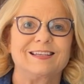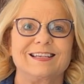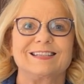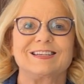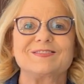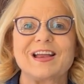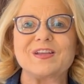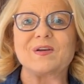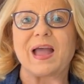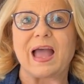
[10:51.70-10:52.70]
So
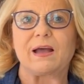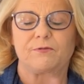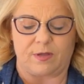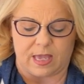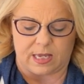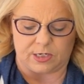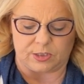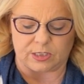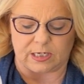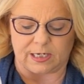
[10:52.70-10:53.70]
there you have a
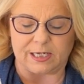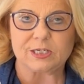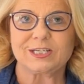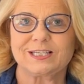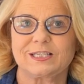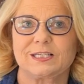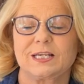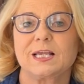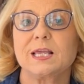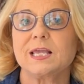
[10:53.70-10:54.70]
delicious,
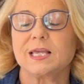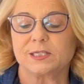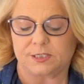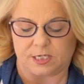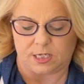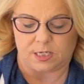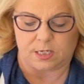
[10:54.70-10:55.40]
easy,